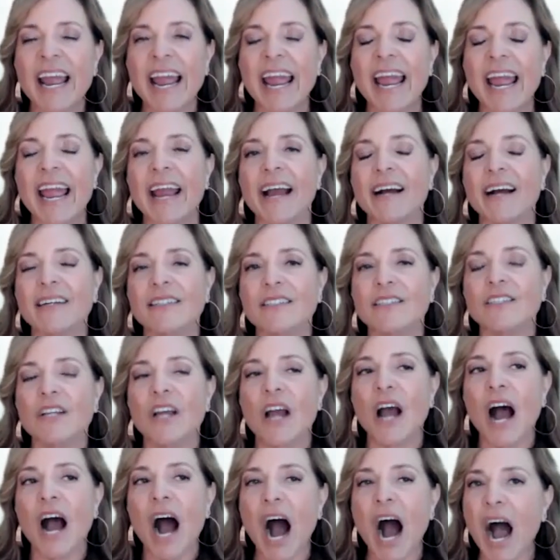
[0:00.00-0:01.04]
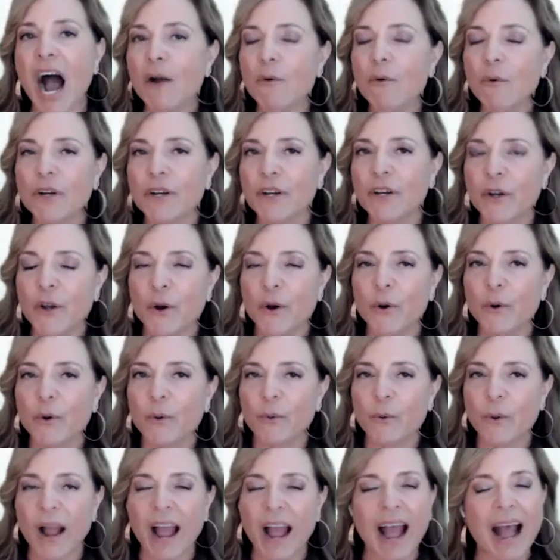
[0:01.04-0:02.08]
And I want to know,
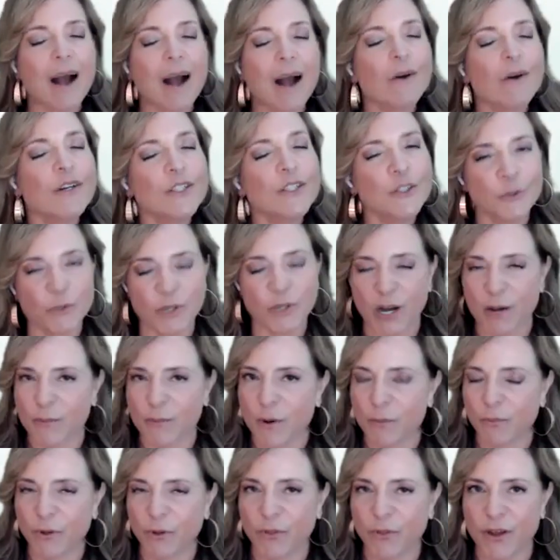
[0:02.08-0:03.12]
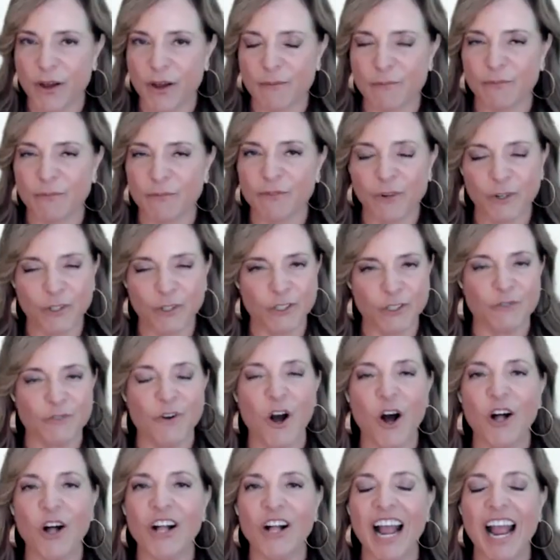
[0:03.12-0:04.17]
how did you come up with them, first of
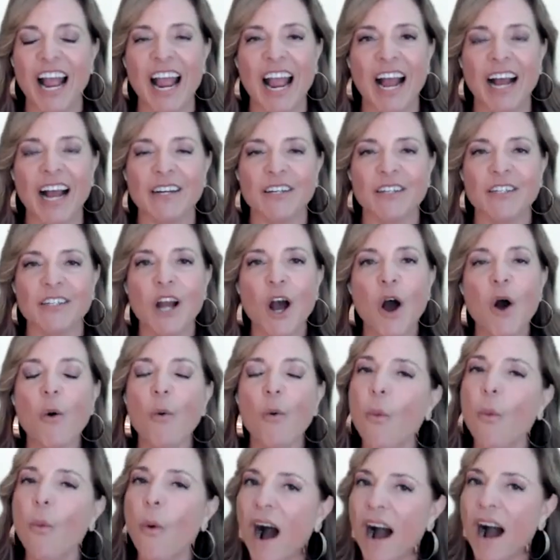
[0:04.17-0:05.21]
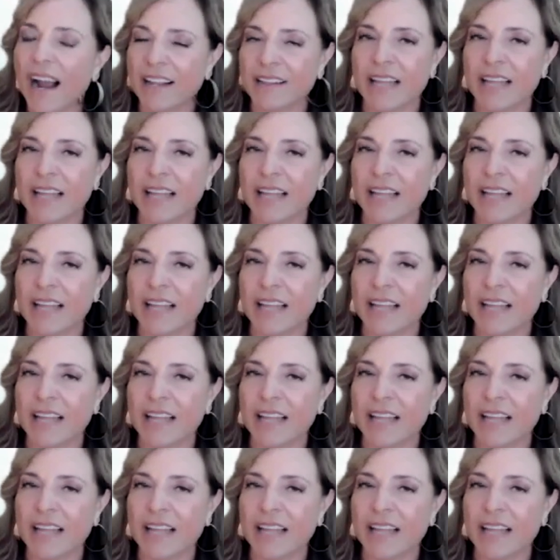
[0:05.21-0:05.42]
all, and why?